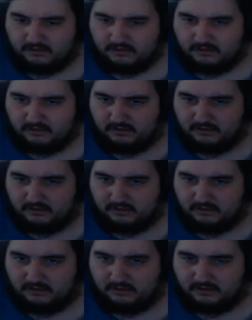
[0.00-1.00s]

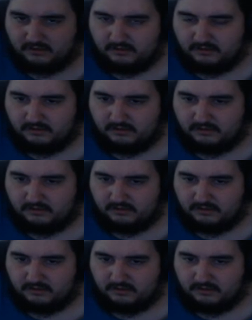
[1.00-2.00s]

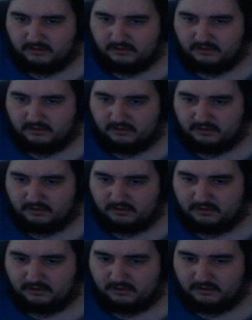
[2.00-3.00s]

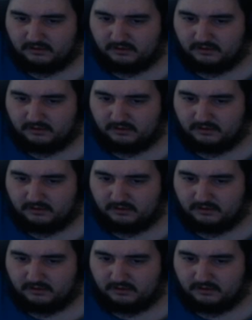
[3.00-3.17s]
Nobody speaks.